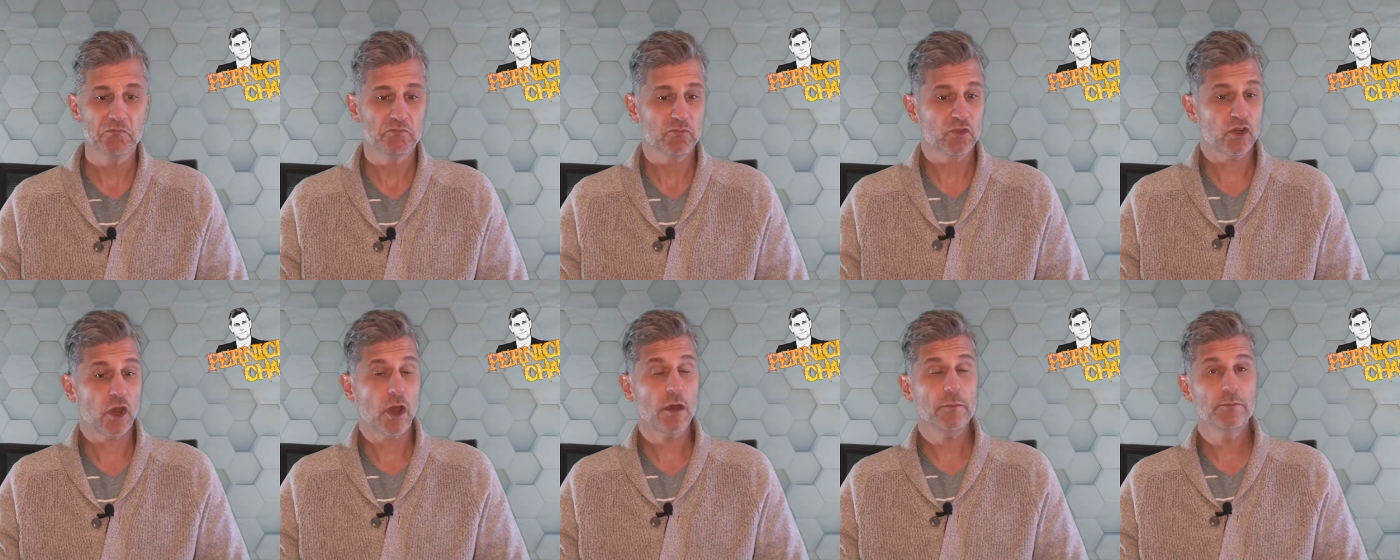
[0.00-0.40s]

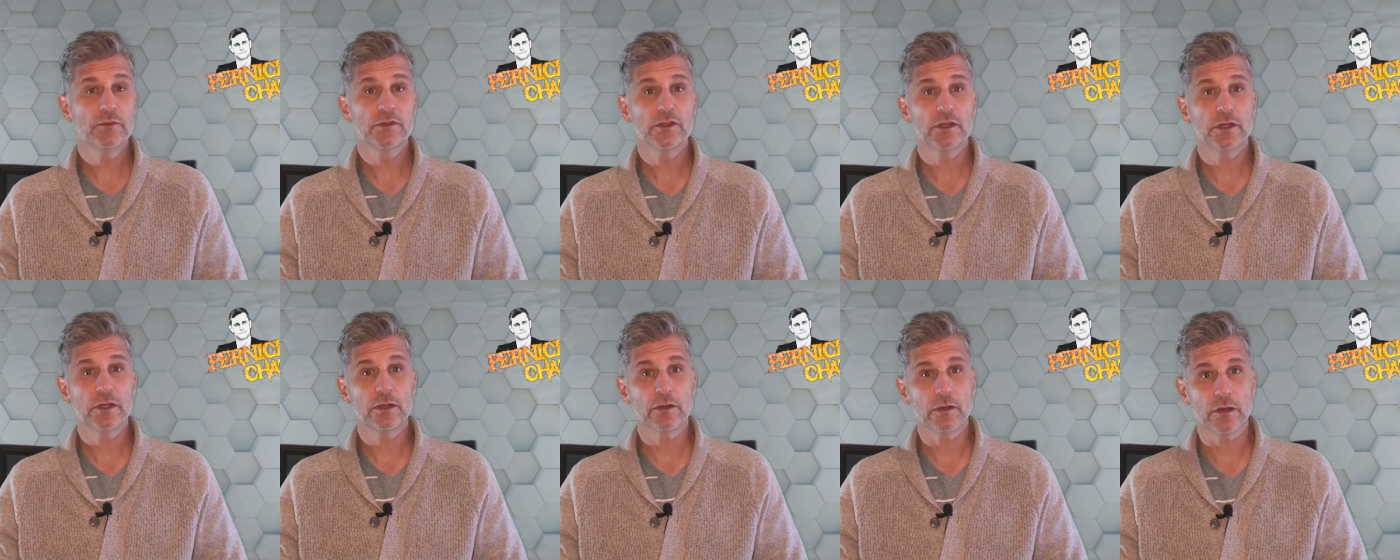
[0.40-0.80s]
job
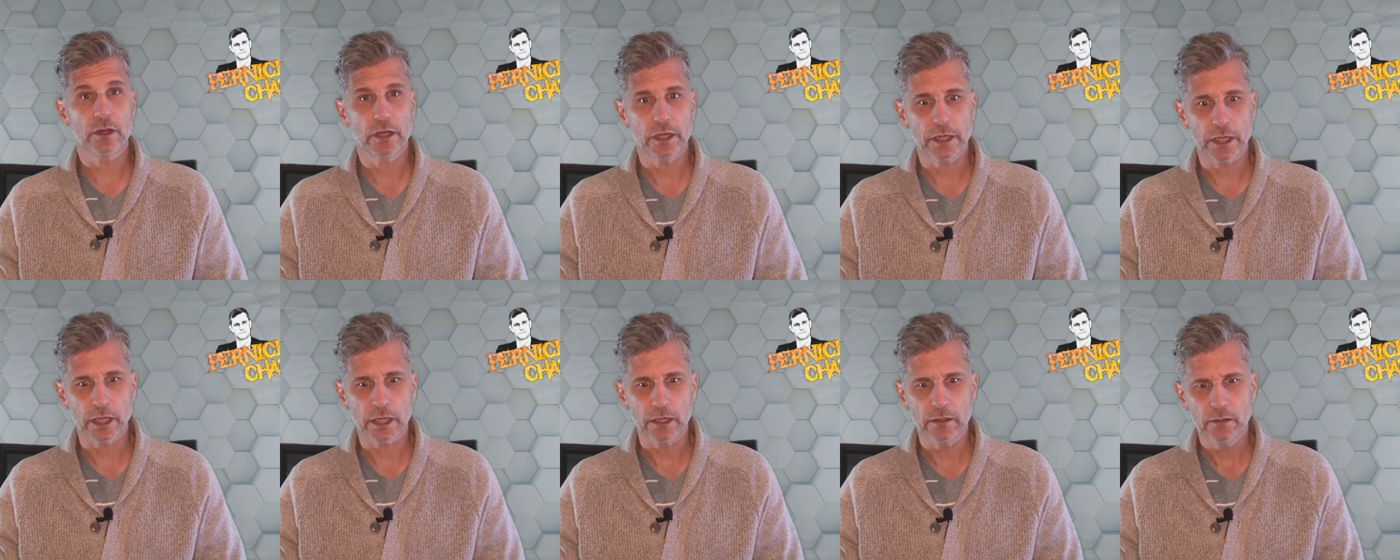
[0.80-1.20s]

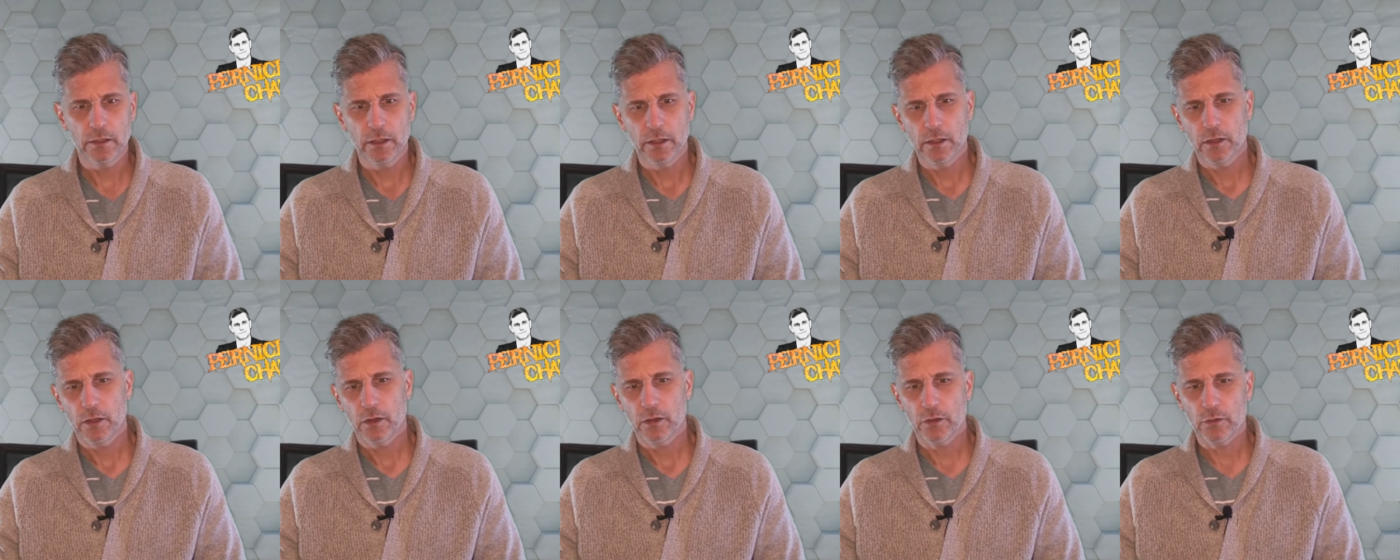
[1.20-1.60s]
security,
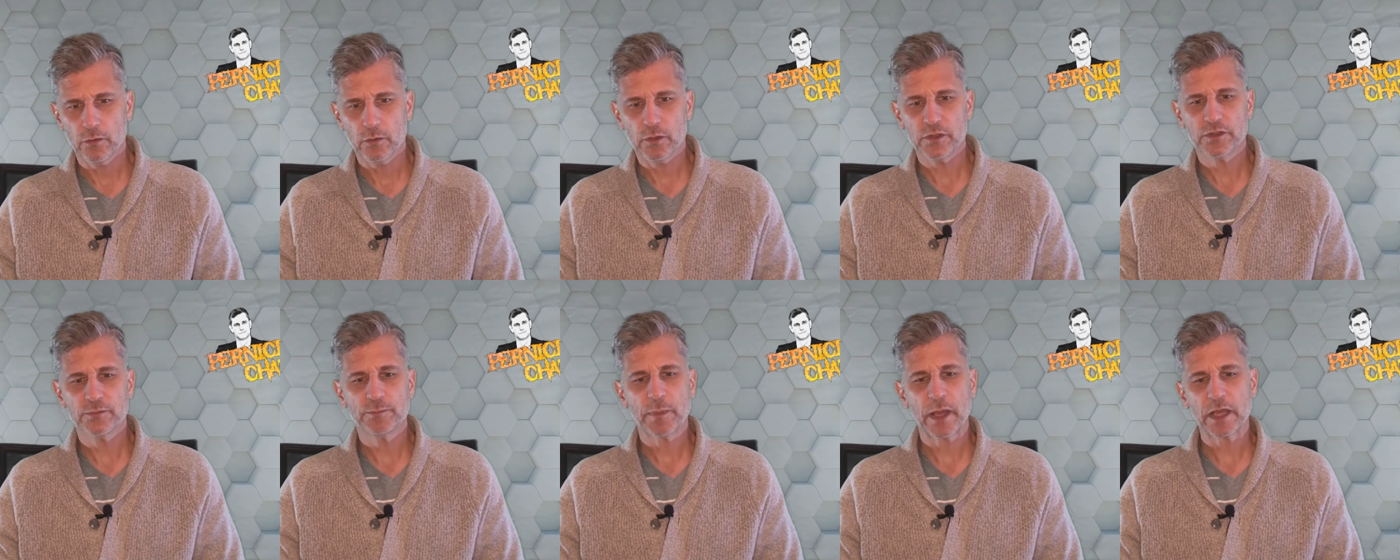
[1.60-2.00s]
the
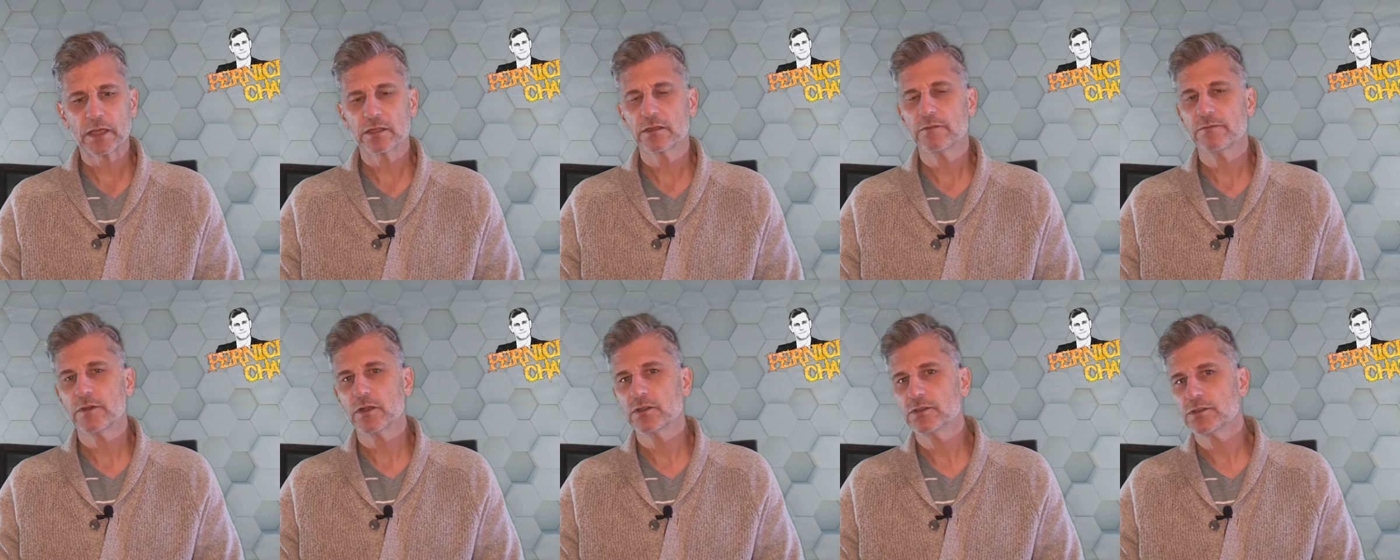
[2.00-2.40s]

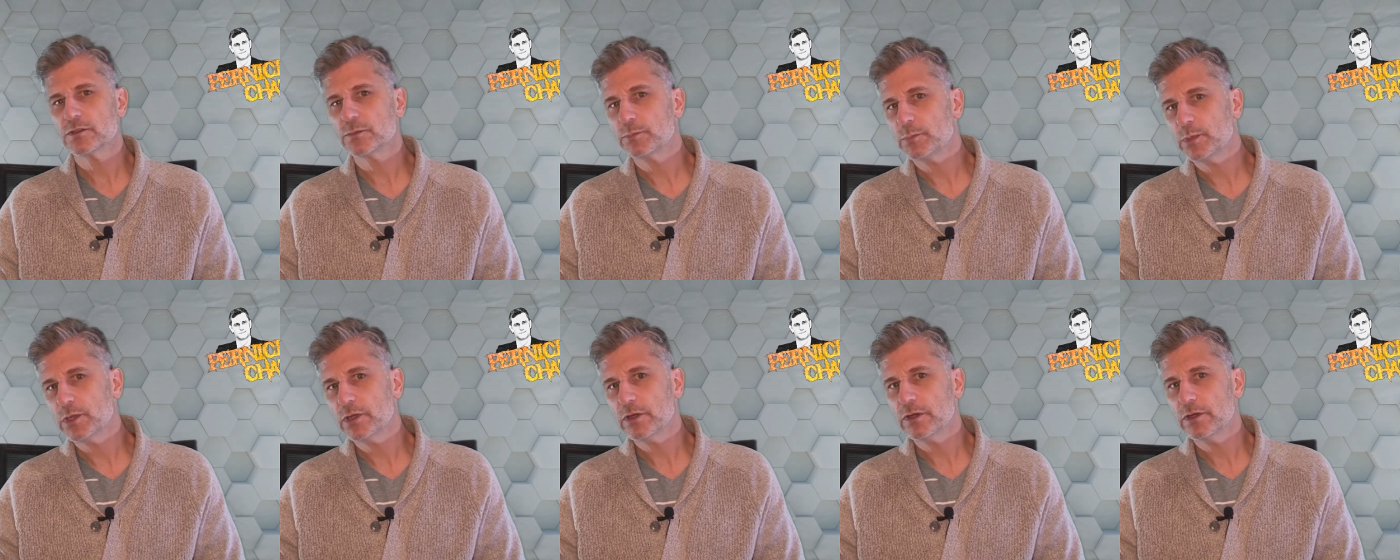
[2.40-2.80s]
respect of our
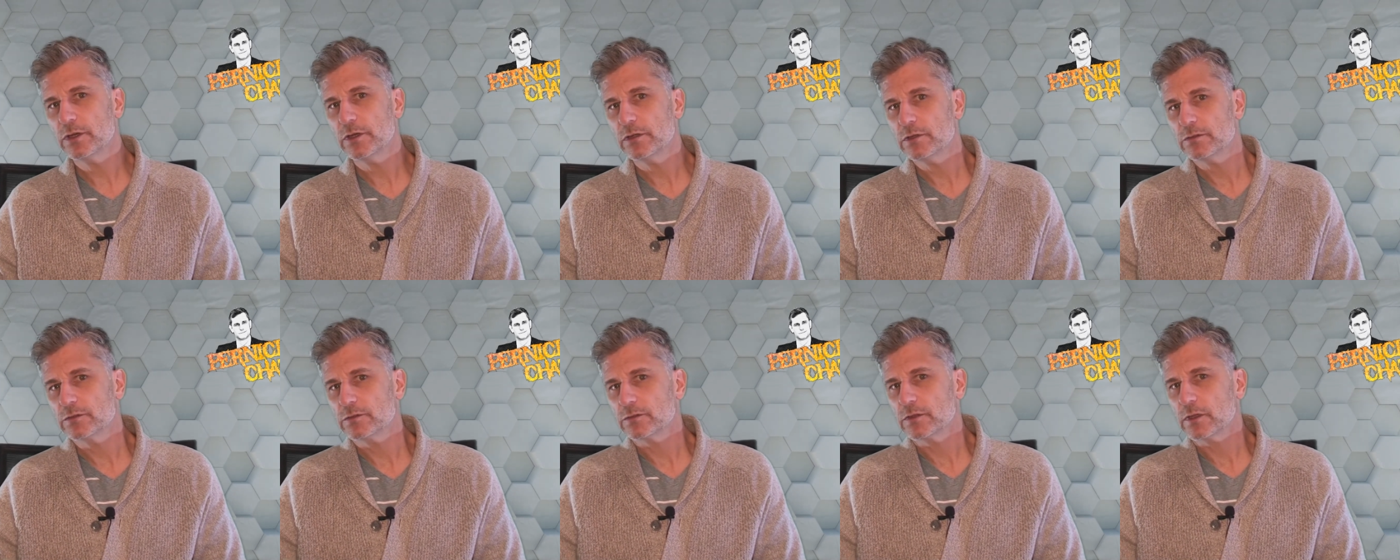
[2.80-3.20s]

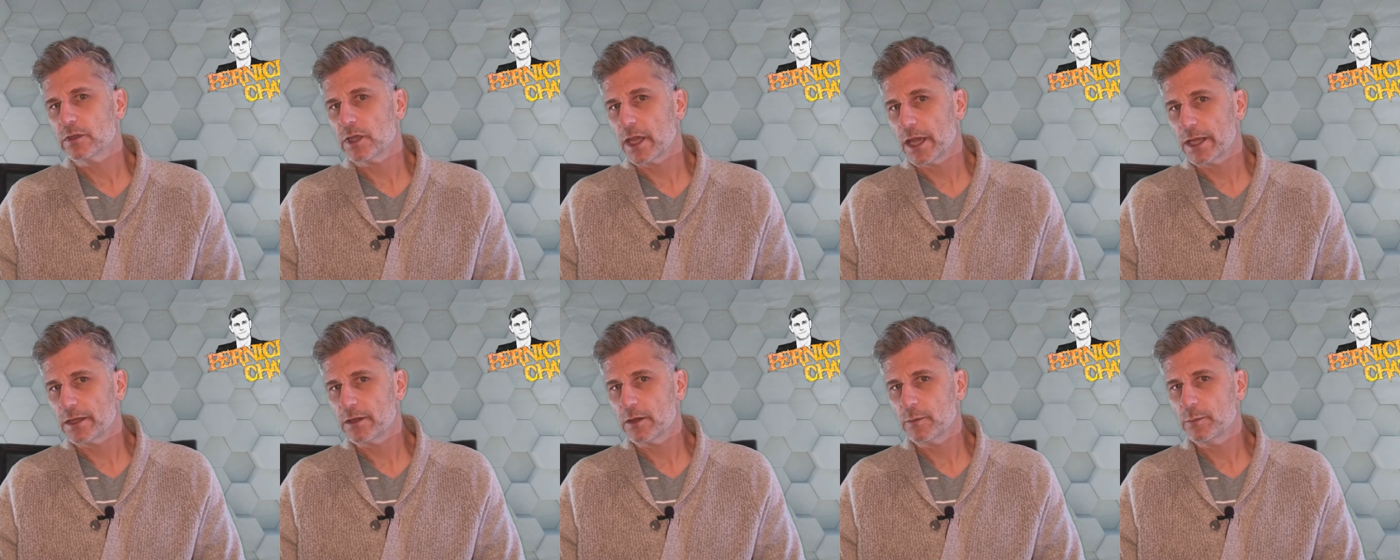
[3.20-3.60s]
superiors
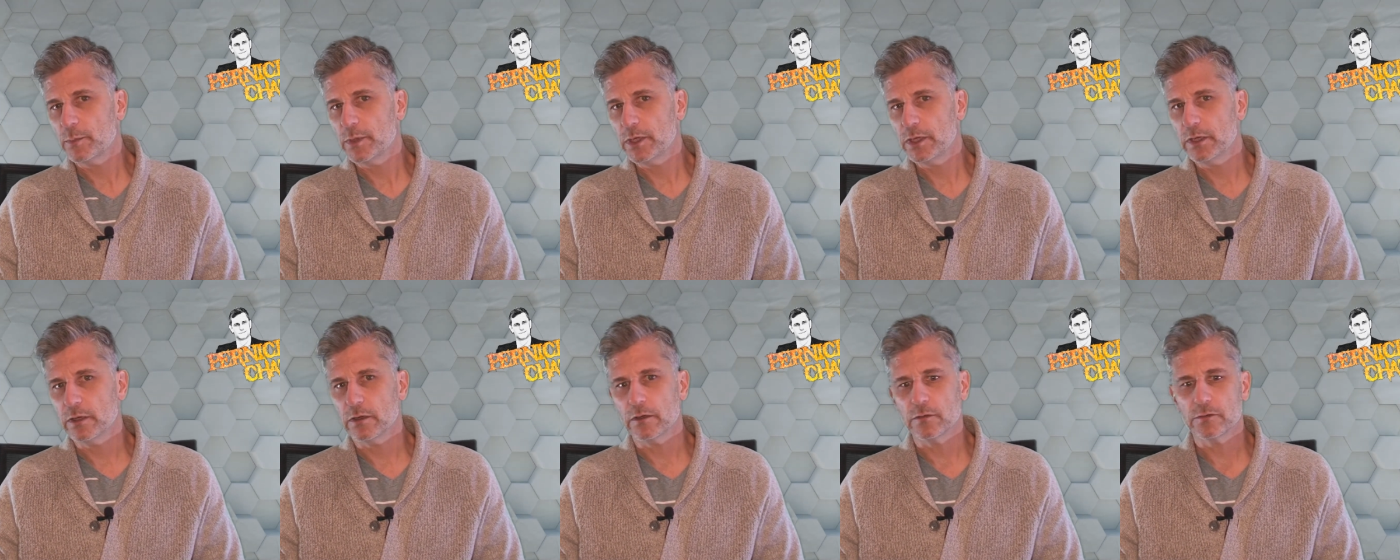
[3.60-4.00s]
and our
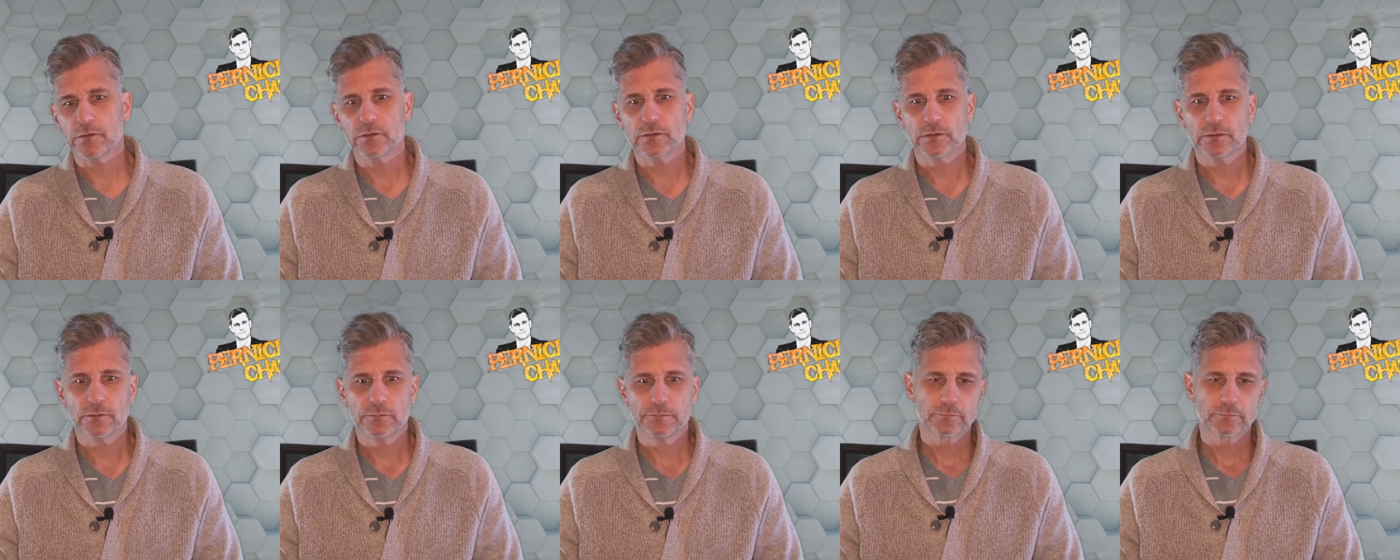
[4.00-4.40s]

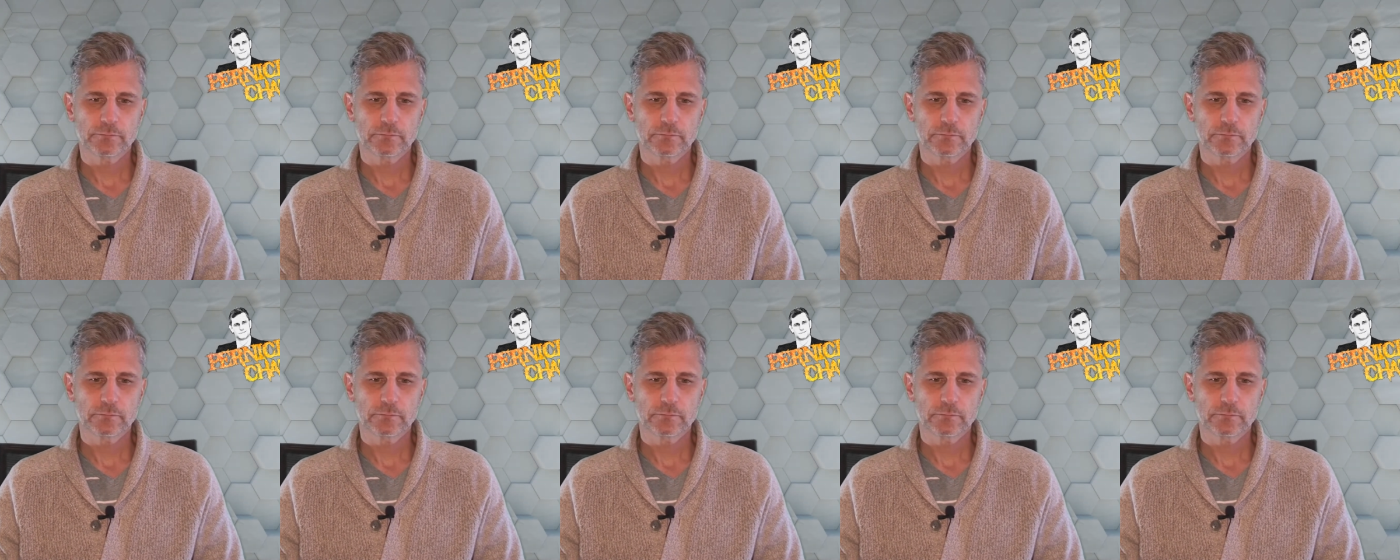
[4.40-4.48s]
peers,